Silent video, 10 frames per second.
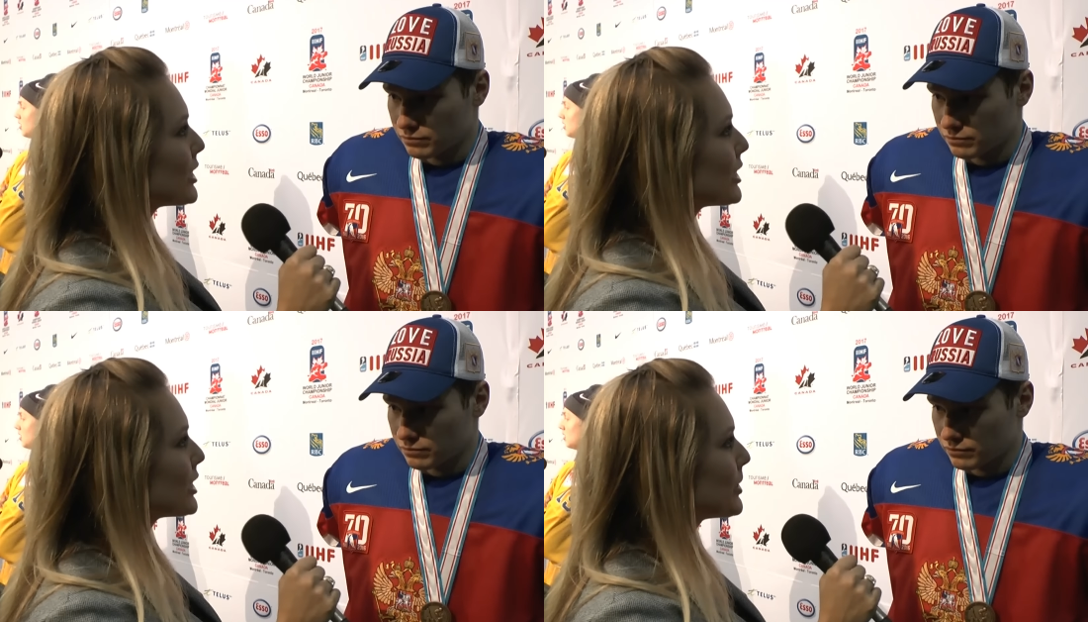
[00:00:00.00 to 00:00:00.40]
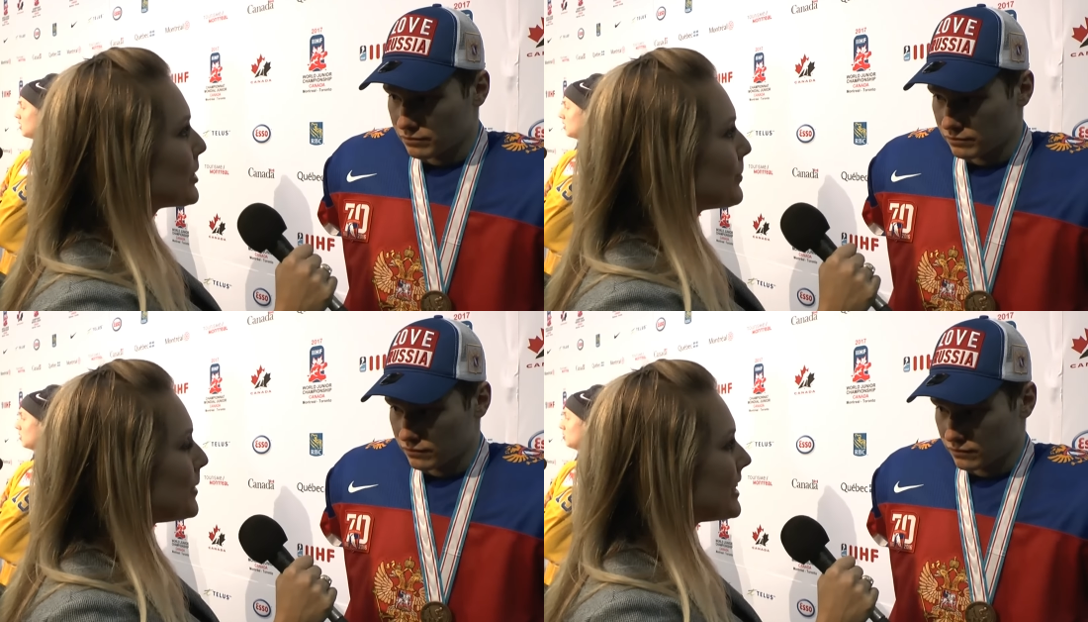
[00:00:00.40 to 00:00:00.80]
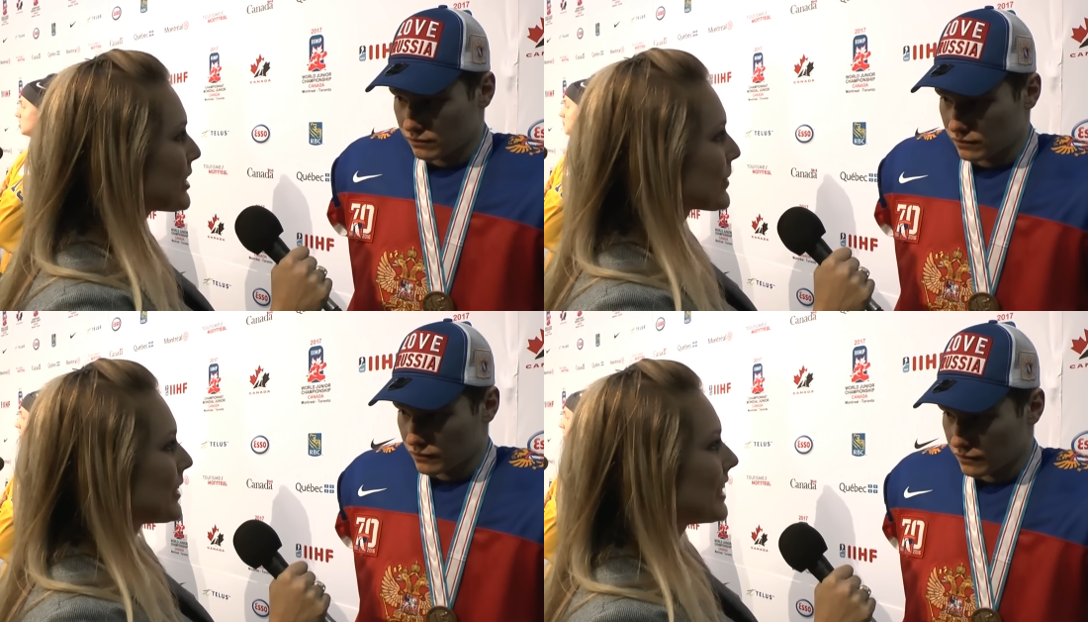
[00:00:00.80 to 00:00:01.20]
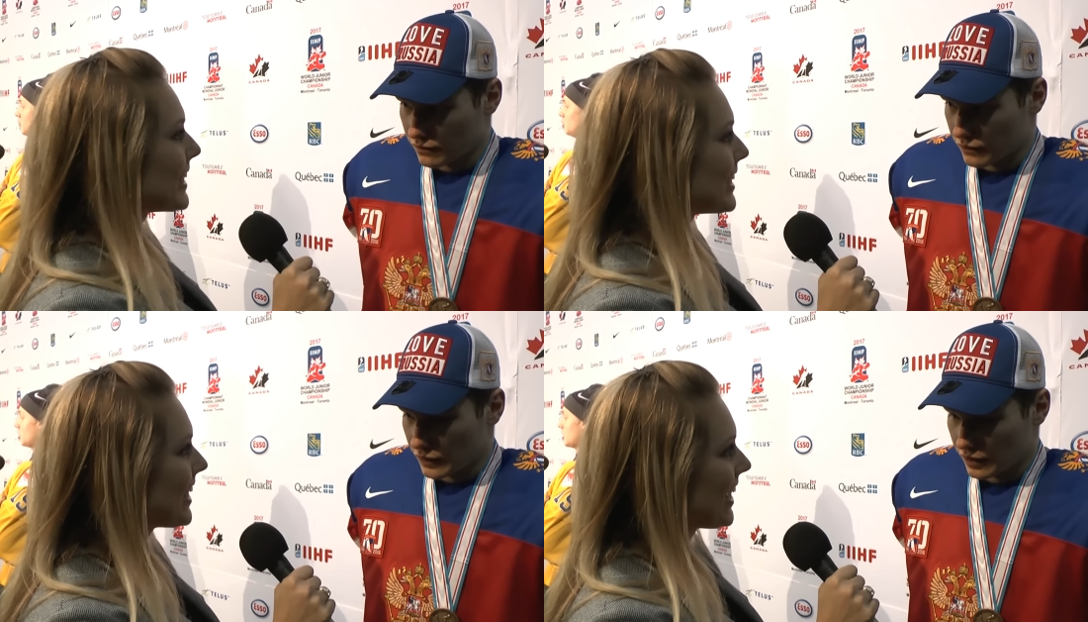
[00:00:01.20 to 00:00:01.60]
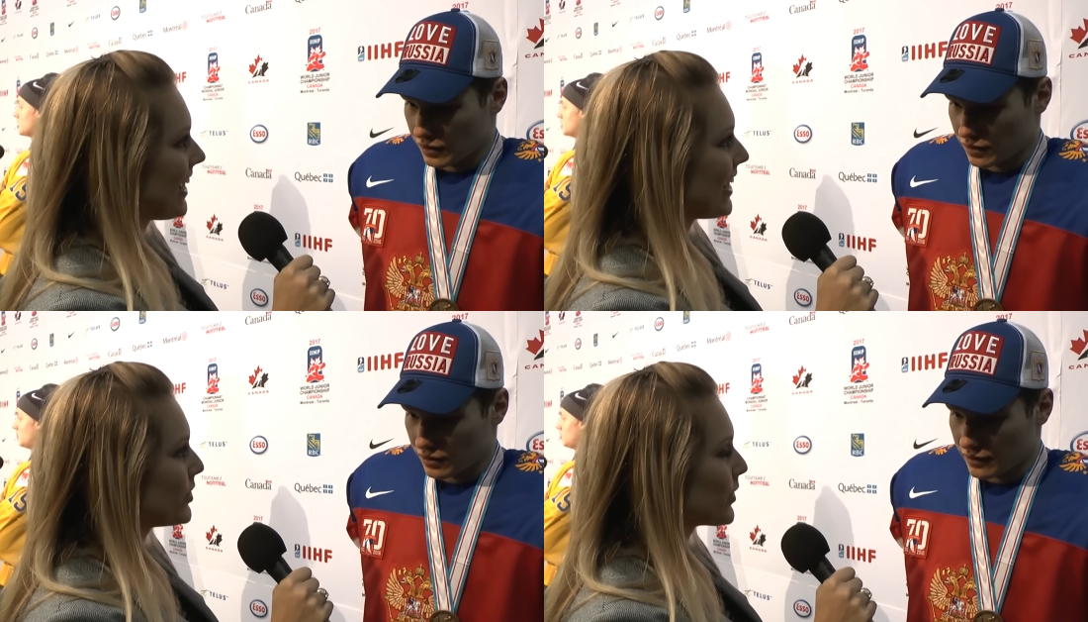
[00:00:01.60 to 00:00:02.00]
Speaker 1: You just beat Sweden
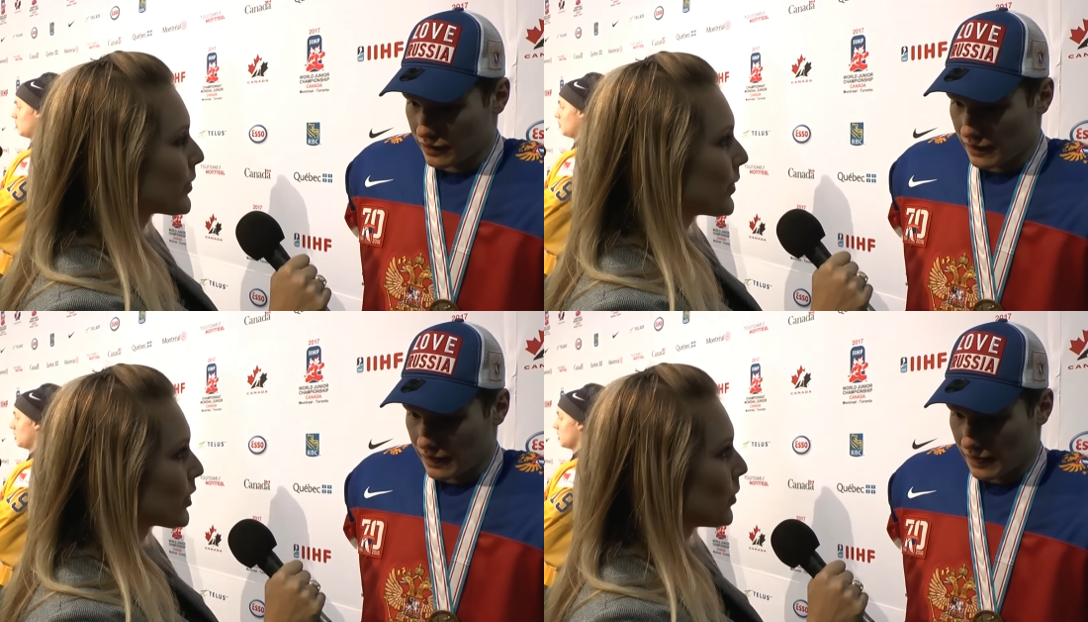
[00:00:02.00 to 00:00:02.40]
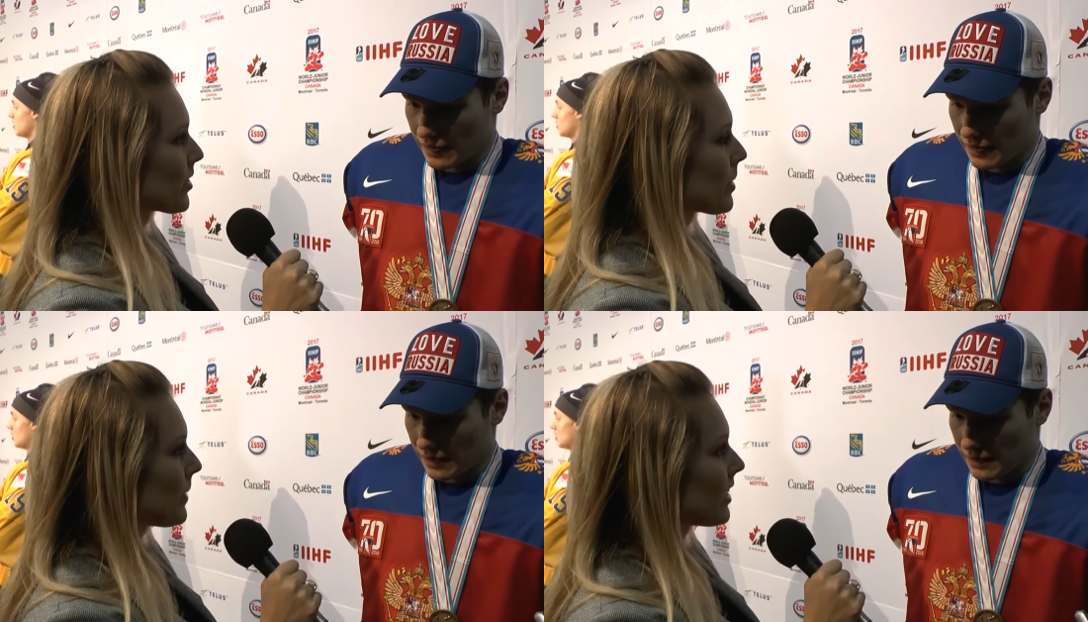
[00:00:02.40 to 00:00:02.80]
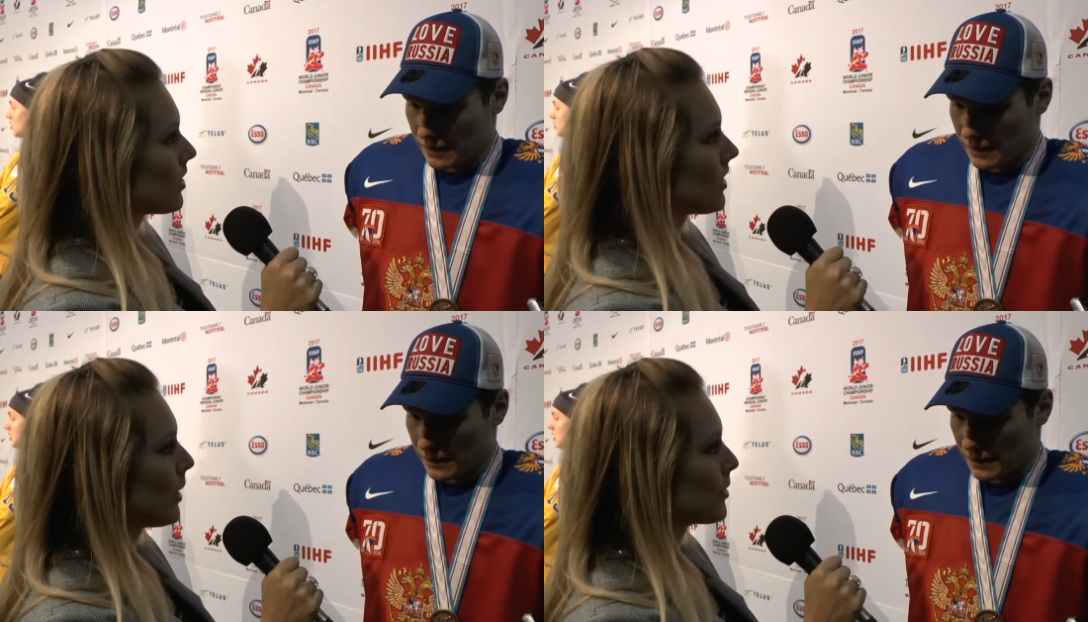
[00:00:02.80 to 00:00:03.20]
and you're going home with a medal. How